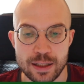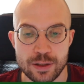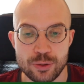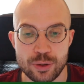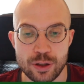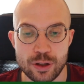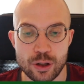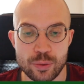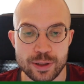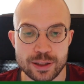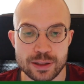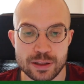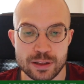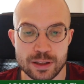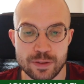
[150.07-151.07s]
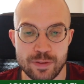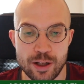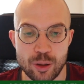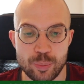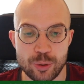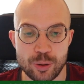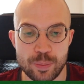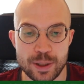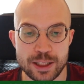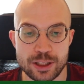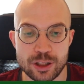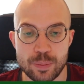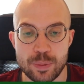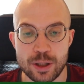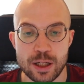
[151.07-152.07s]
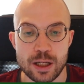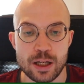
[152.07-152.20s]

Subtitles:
You can always develop your bishop.